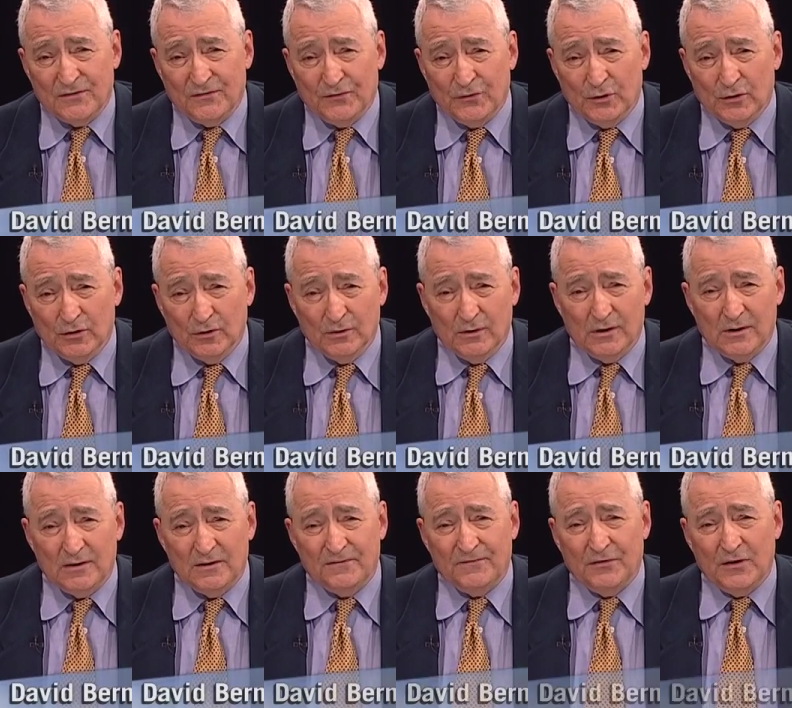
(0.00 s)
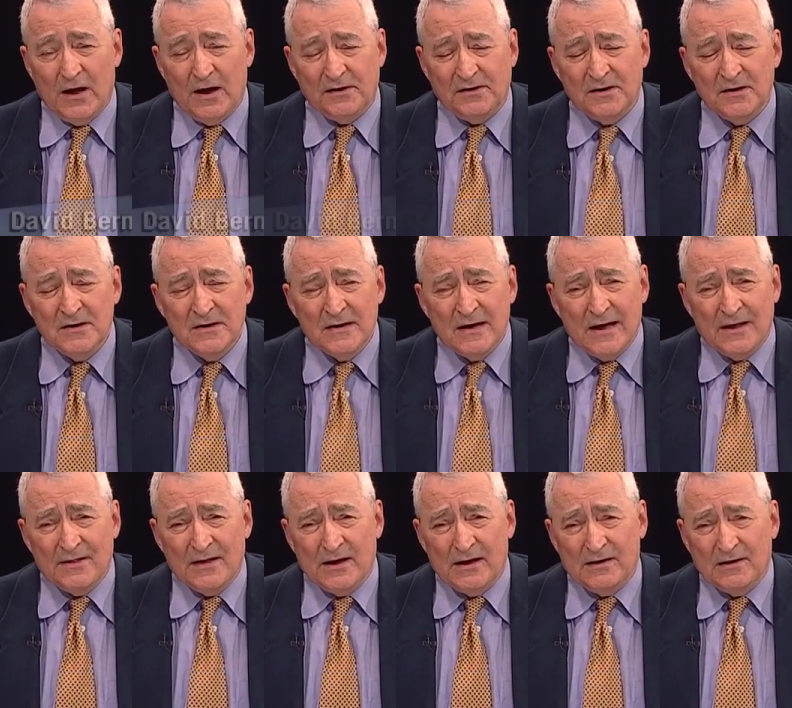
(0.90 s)
full flight.
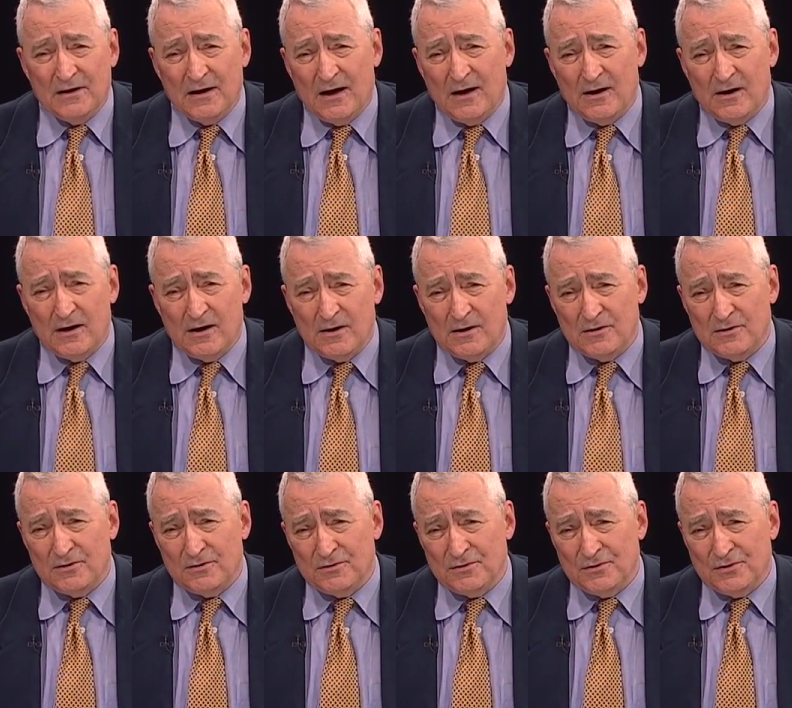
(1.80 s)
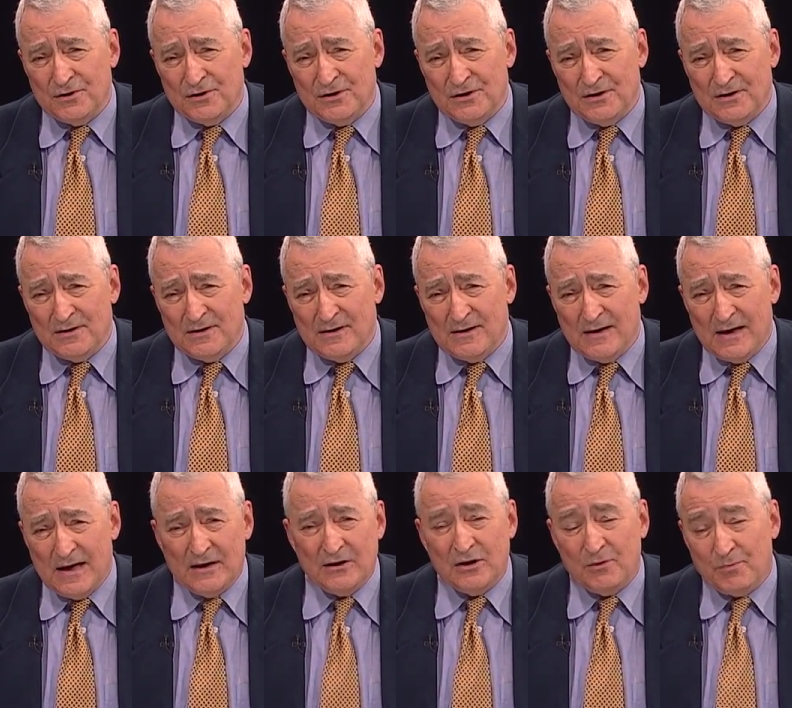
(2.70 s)
And then the
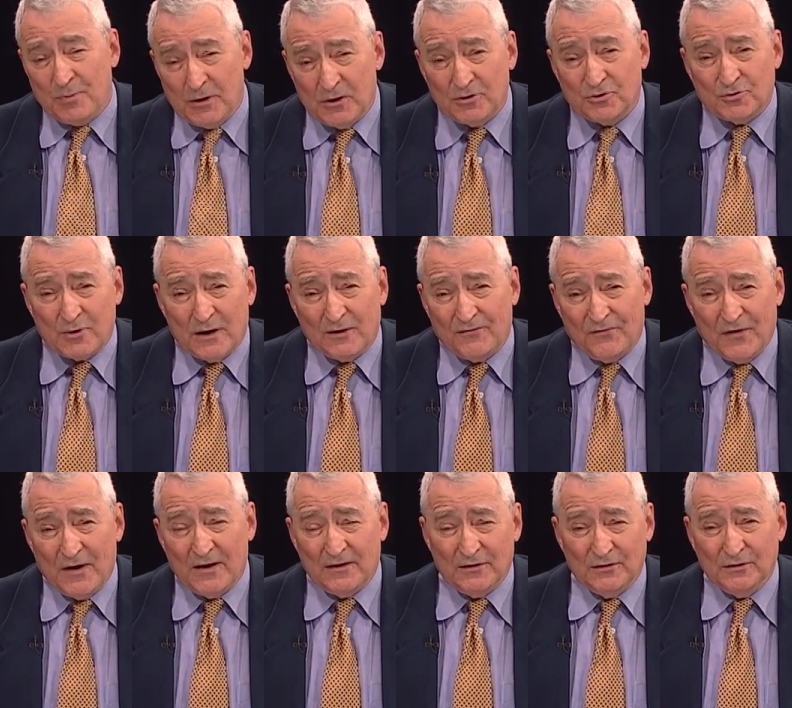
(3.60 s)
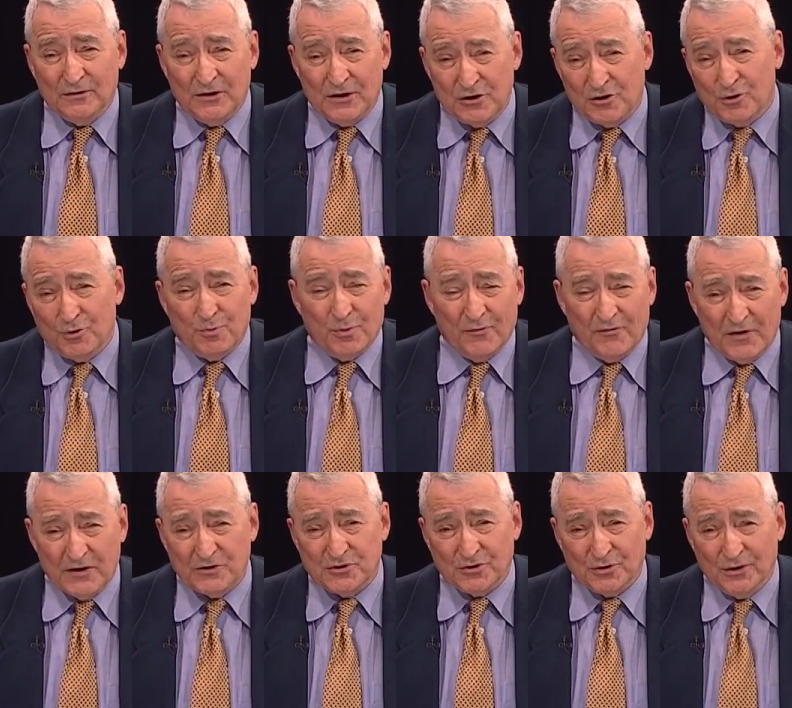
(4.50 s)
NDP are trying to find a leader
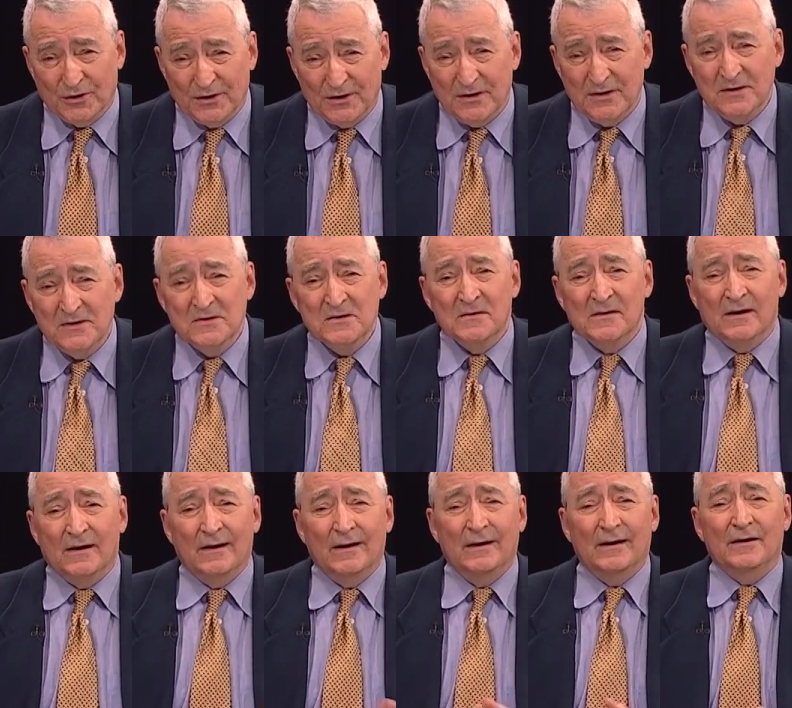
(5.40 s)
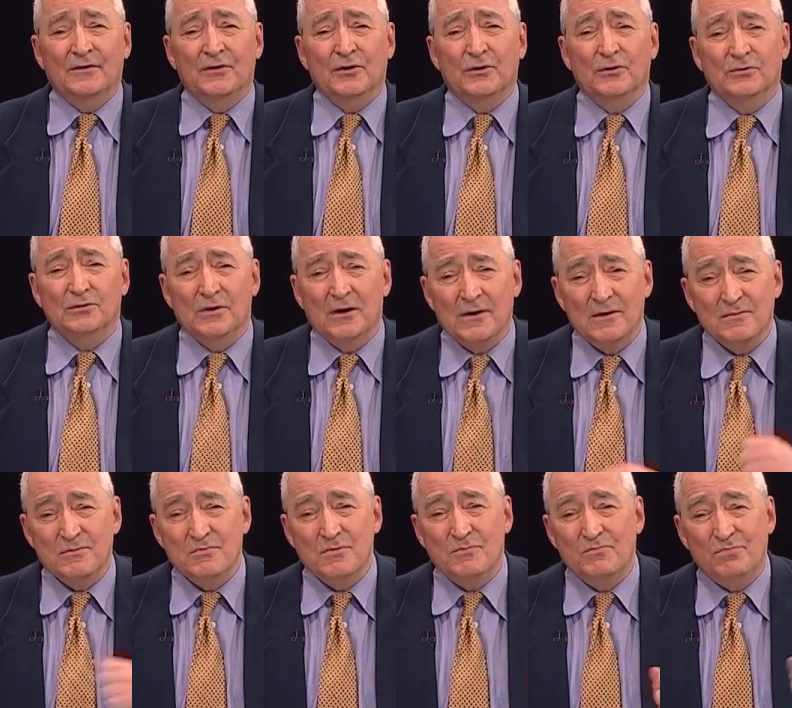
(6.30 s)
provincially. They're
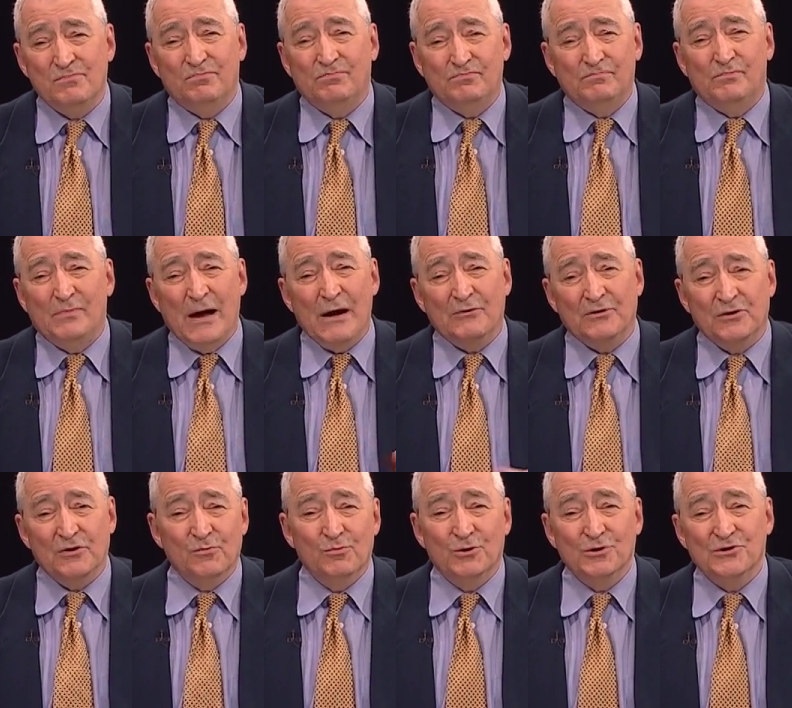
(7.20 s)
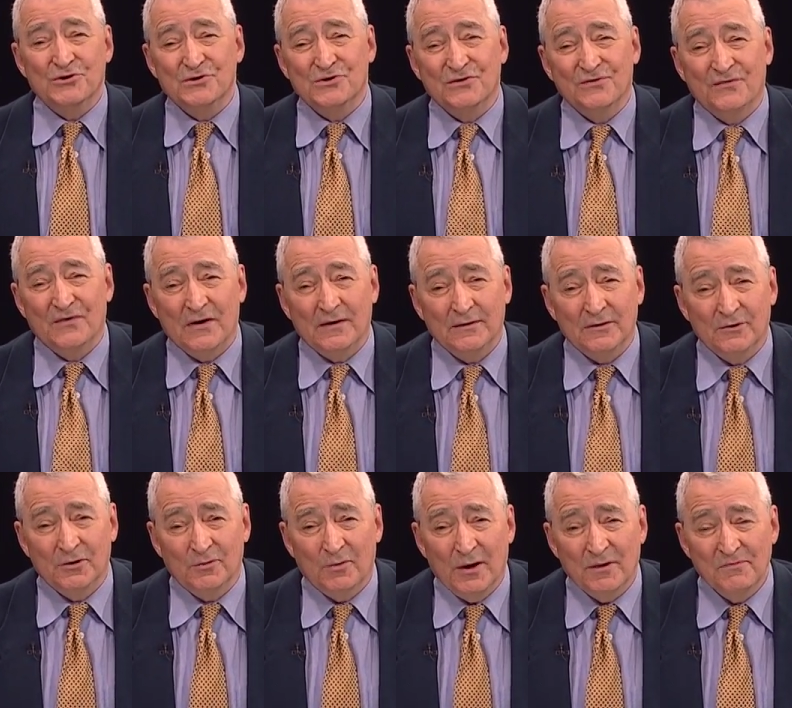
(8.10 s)
pounding the bushes to find a
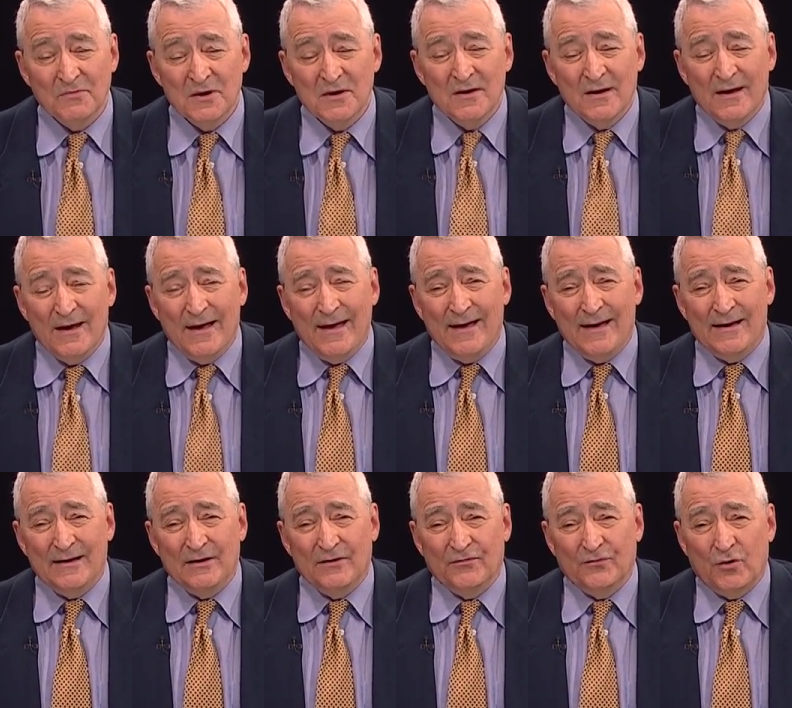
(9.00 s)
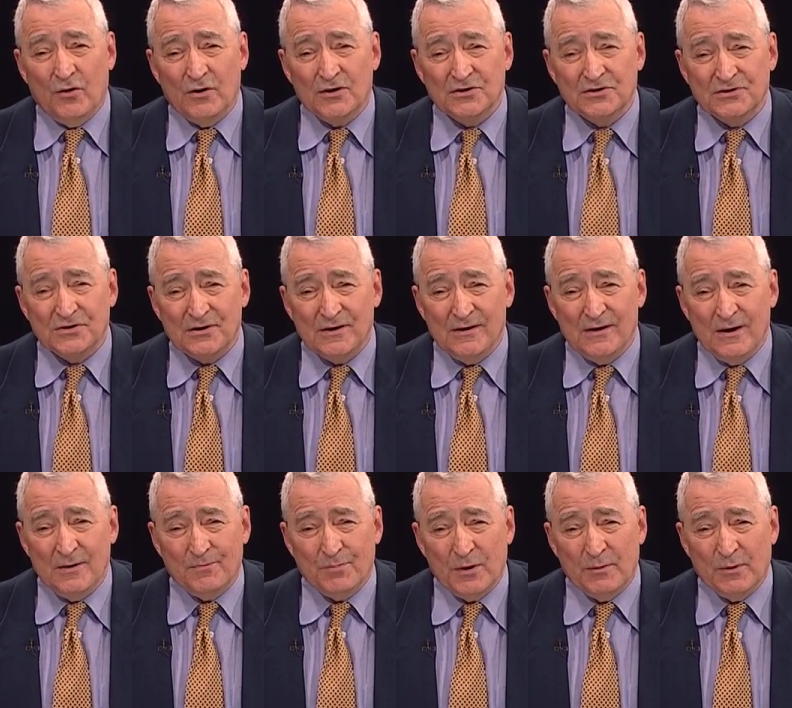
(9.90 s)
good one. And of course,
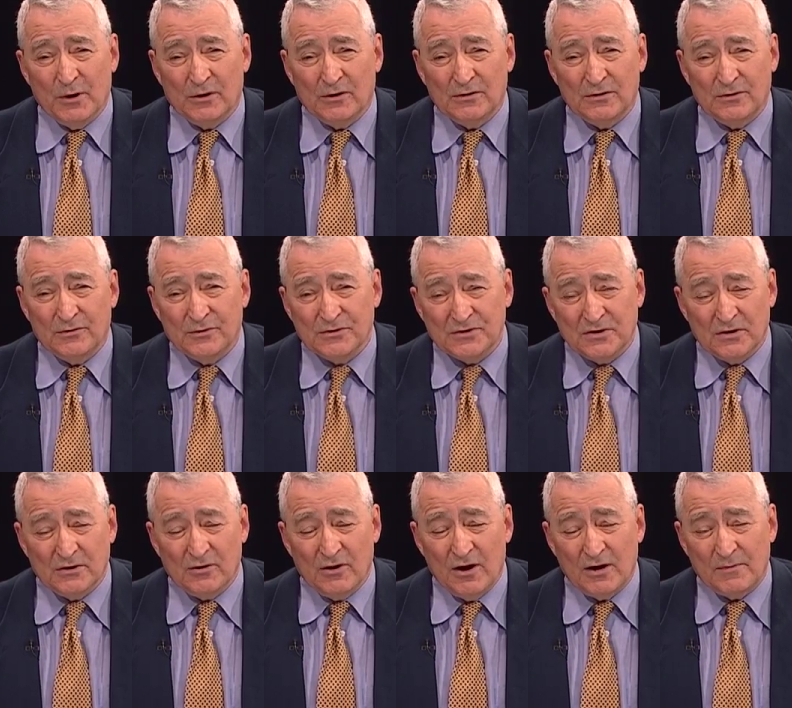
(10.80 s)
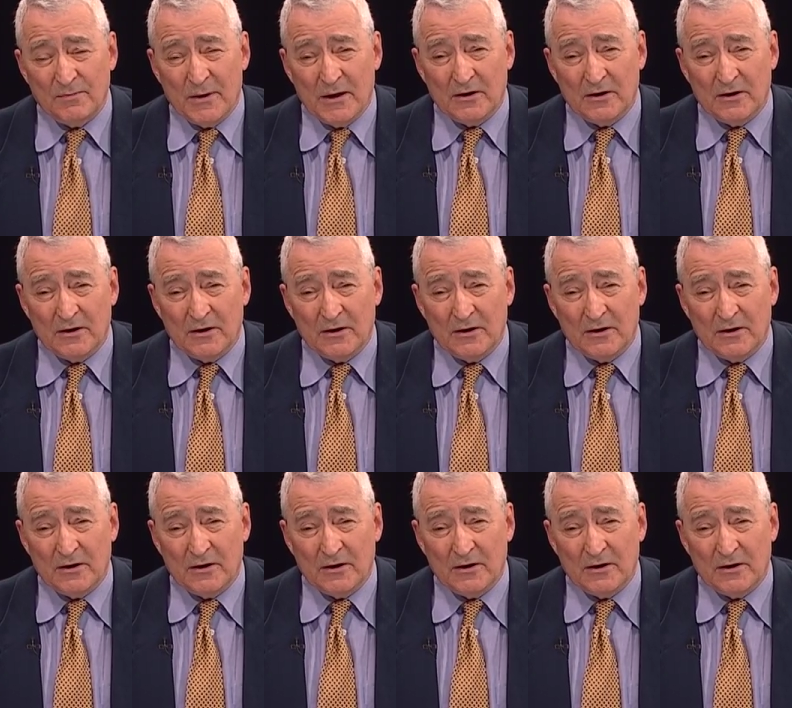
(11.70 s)
Premier Christy Clark